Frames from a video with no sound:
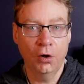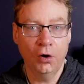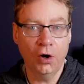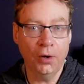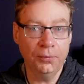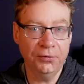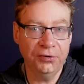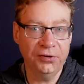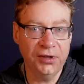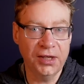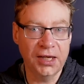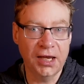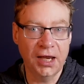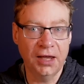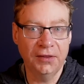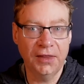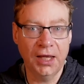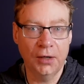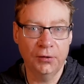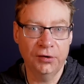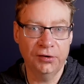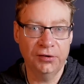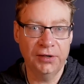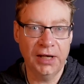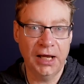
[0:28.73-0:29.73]
Obviously,
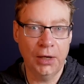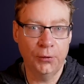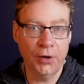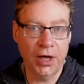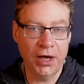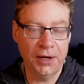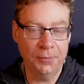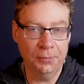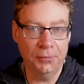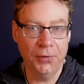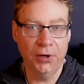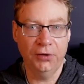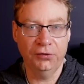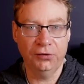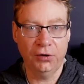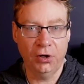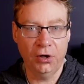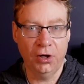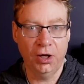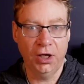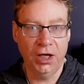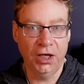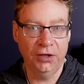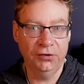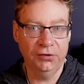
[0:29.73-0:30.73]
there is now a much
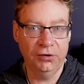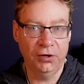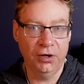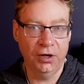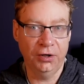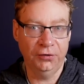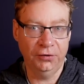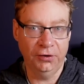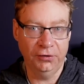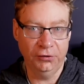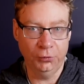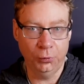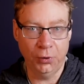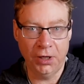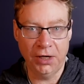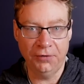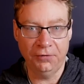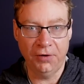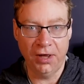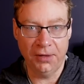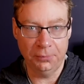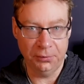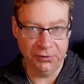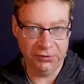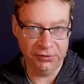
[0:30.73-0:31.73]
higher chance than
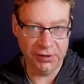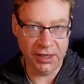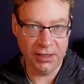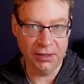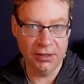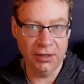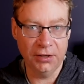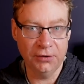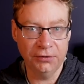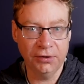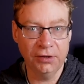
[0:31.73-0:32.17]
twenty-five percent